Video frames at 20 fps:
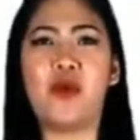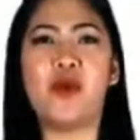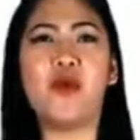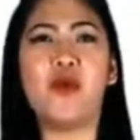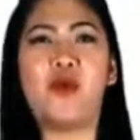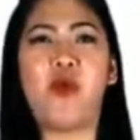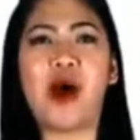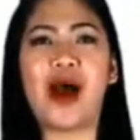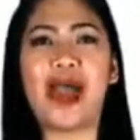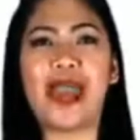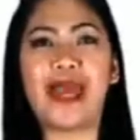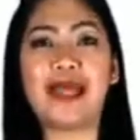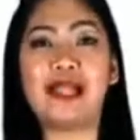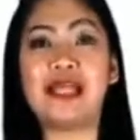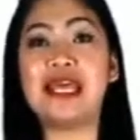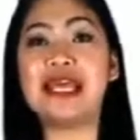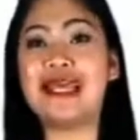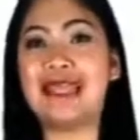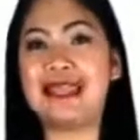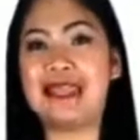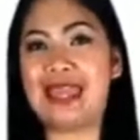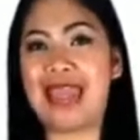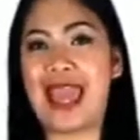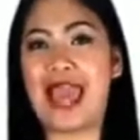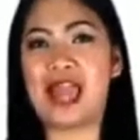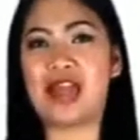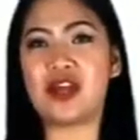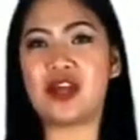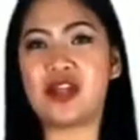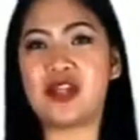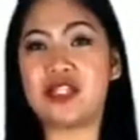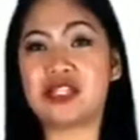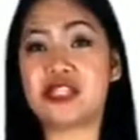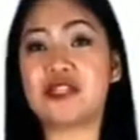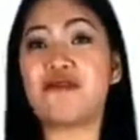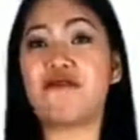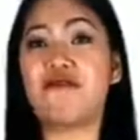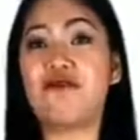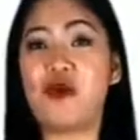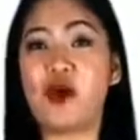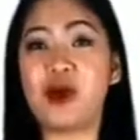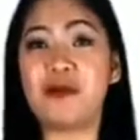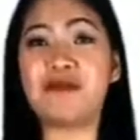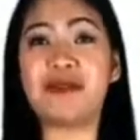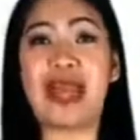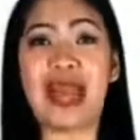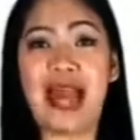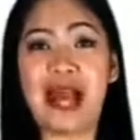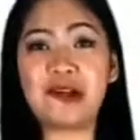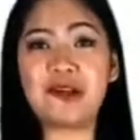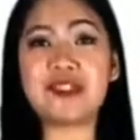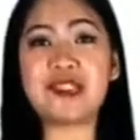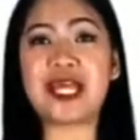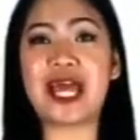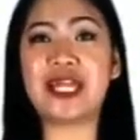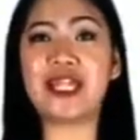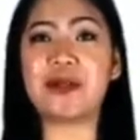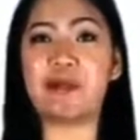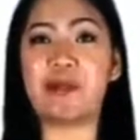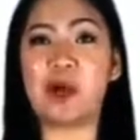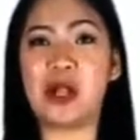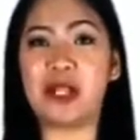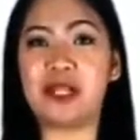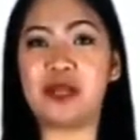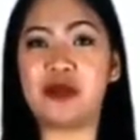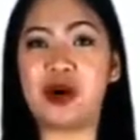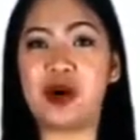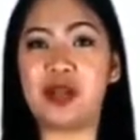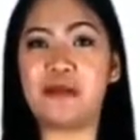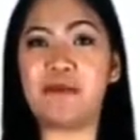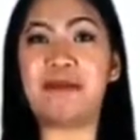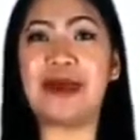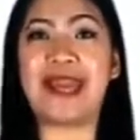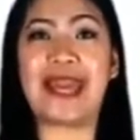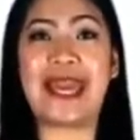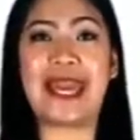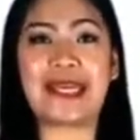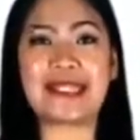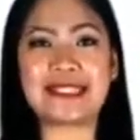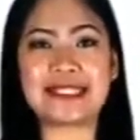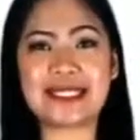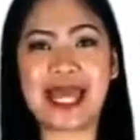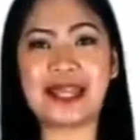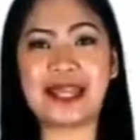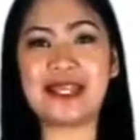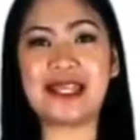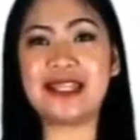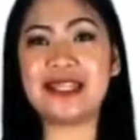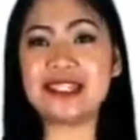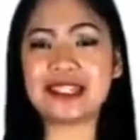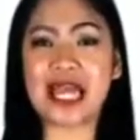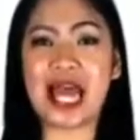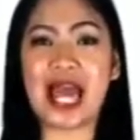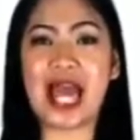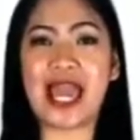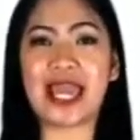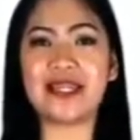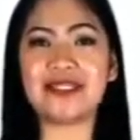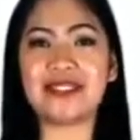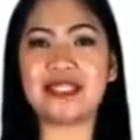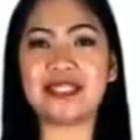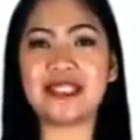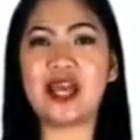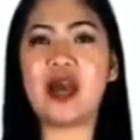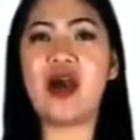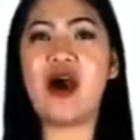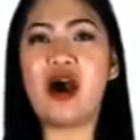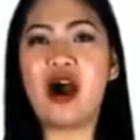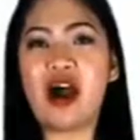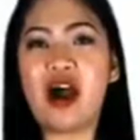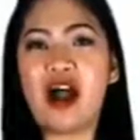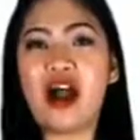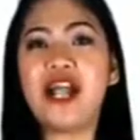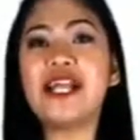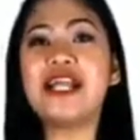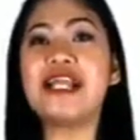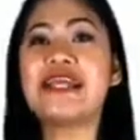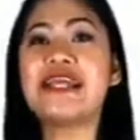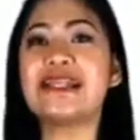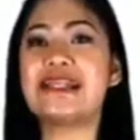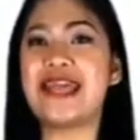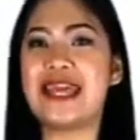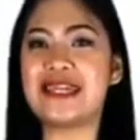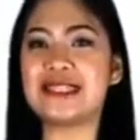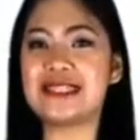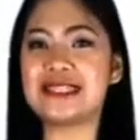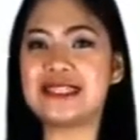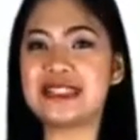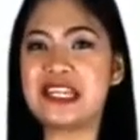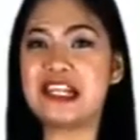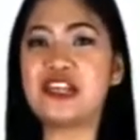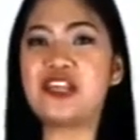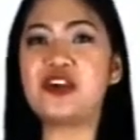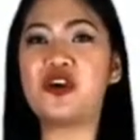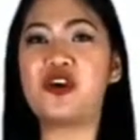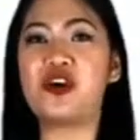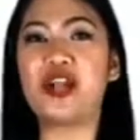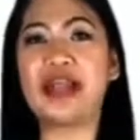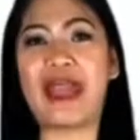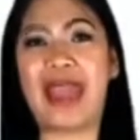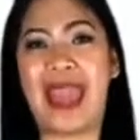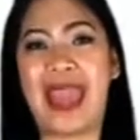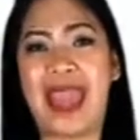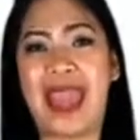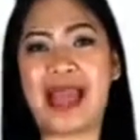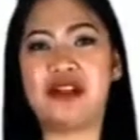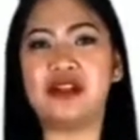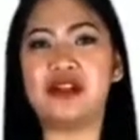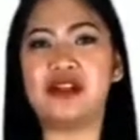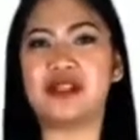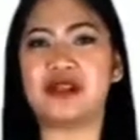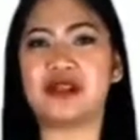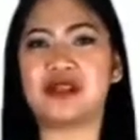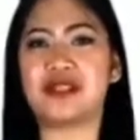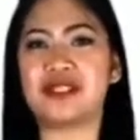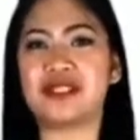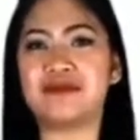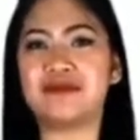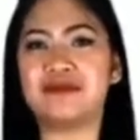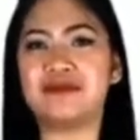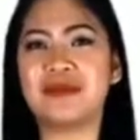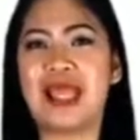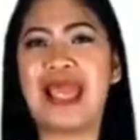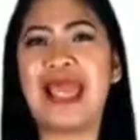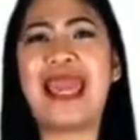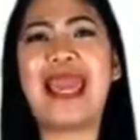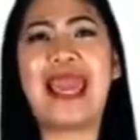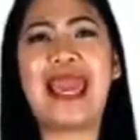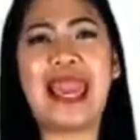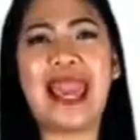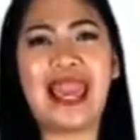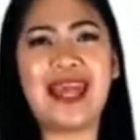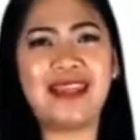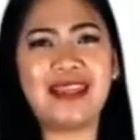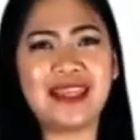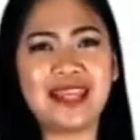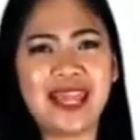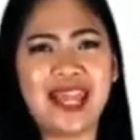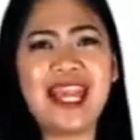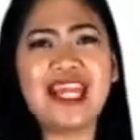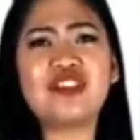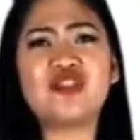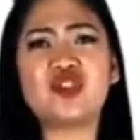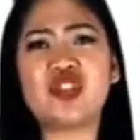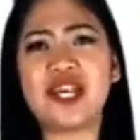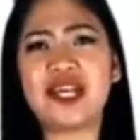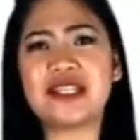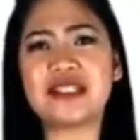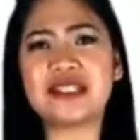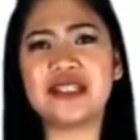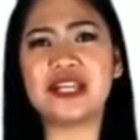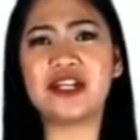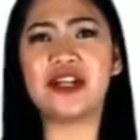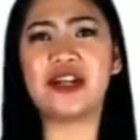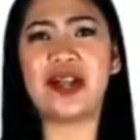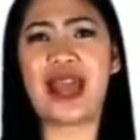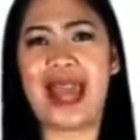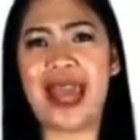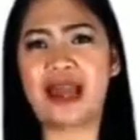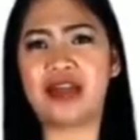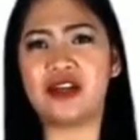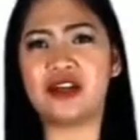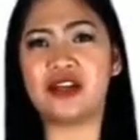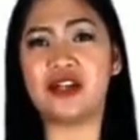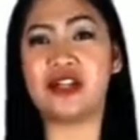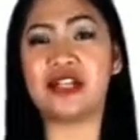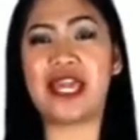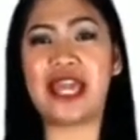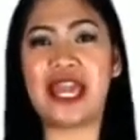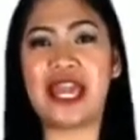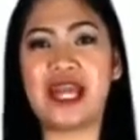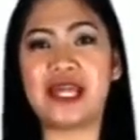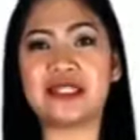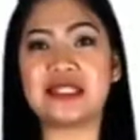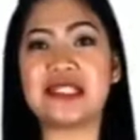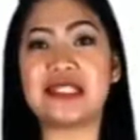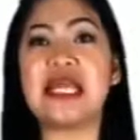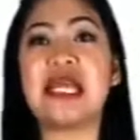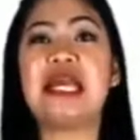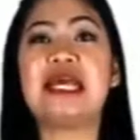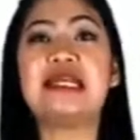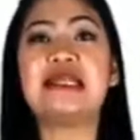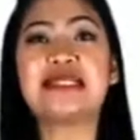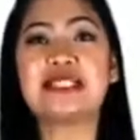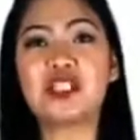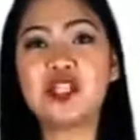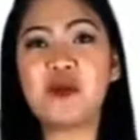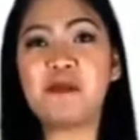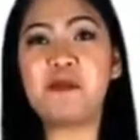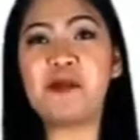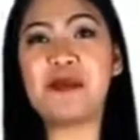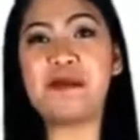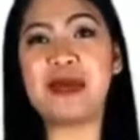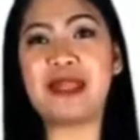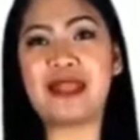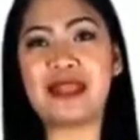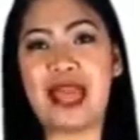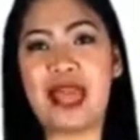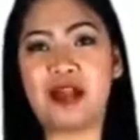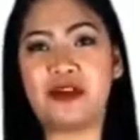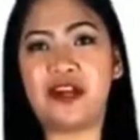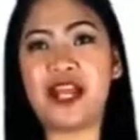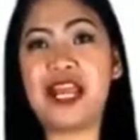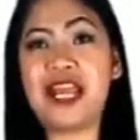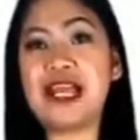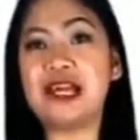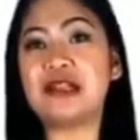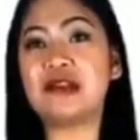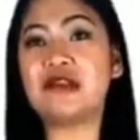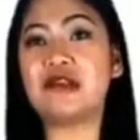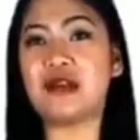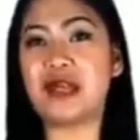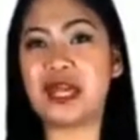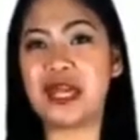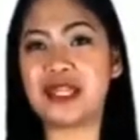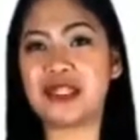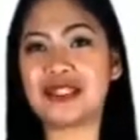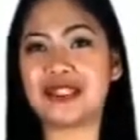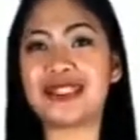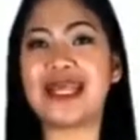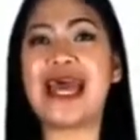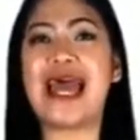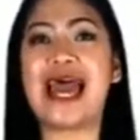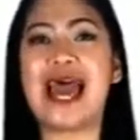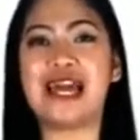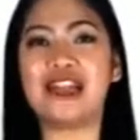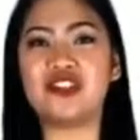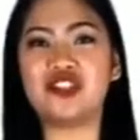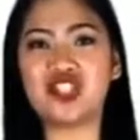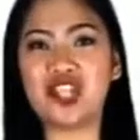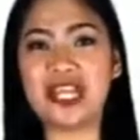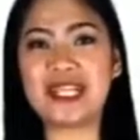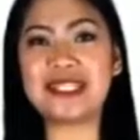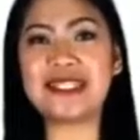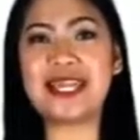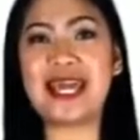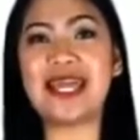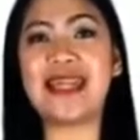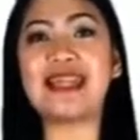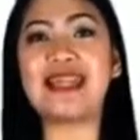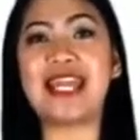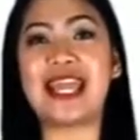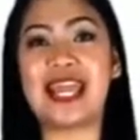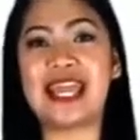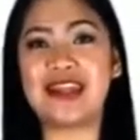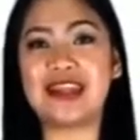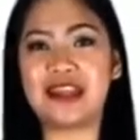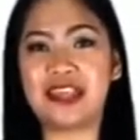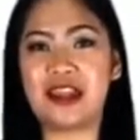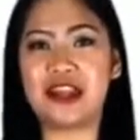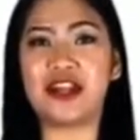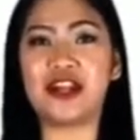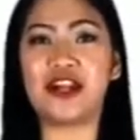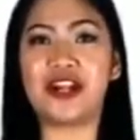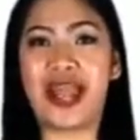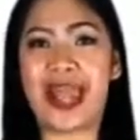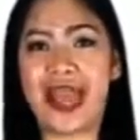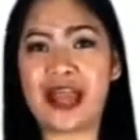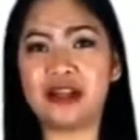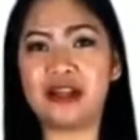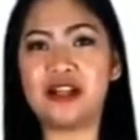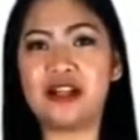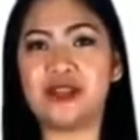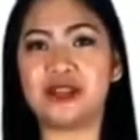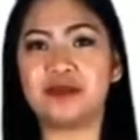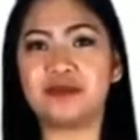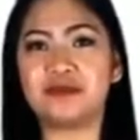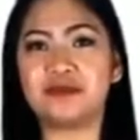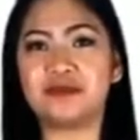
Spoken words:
while the angles formed outside the polygon by extending the sides are the exterior angles. And each exterior angle is supplementary to its adjacent interior angle,